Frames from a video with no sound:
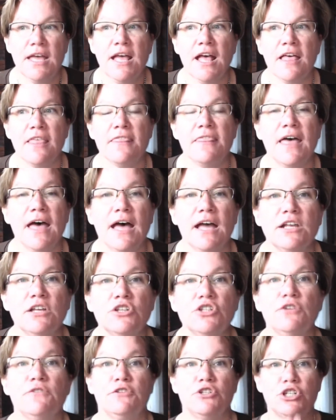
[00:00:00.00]
that
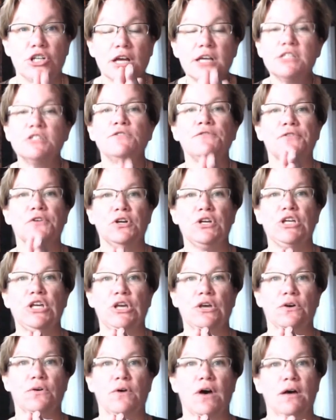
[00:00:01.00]
just for
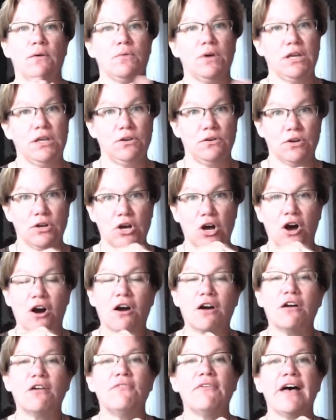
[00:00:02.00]
you, I want you to
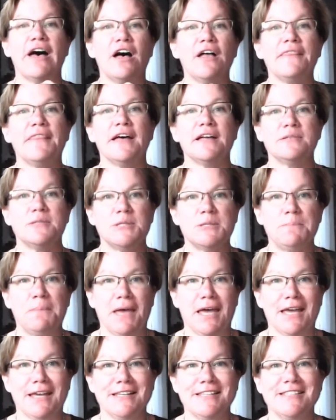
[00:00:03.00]
carve out that
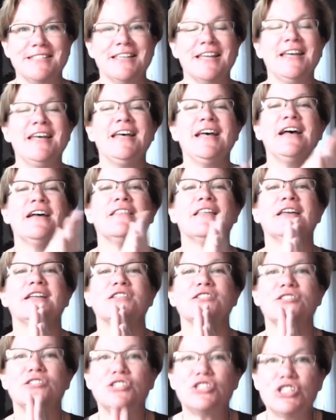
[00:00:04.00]
space that
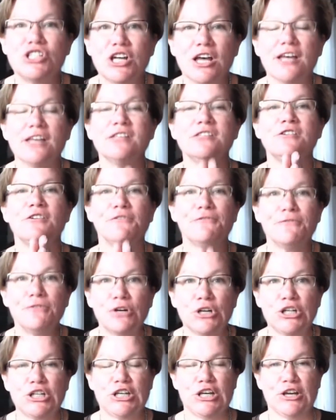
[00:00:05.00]
is just for
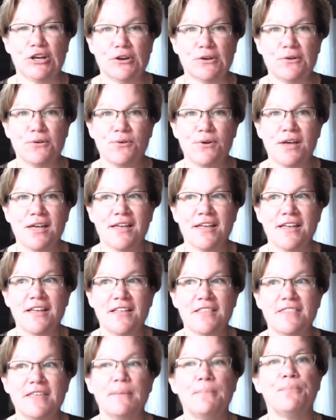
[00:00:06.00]
you,
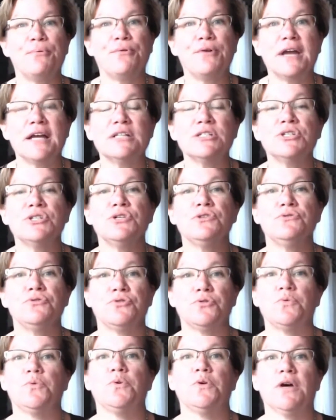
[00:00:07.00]
that brings you
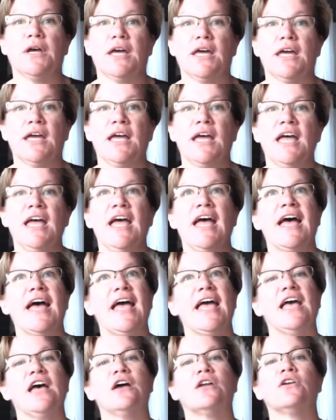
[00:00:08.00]
joy
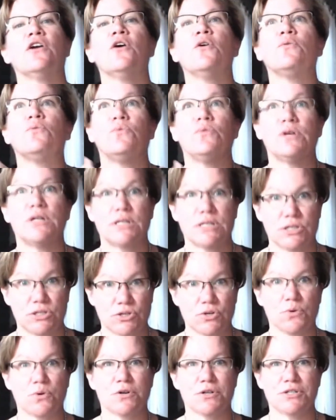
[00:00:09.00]
and
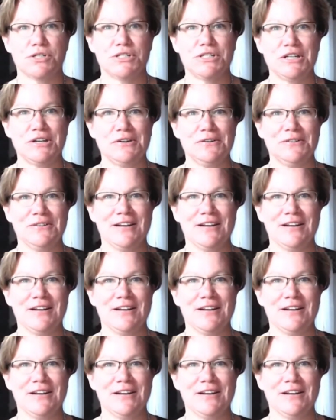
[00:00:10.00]
restores you.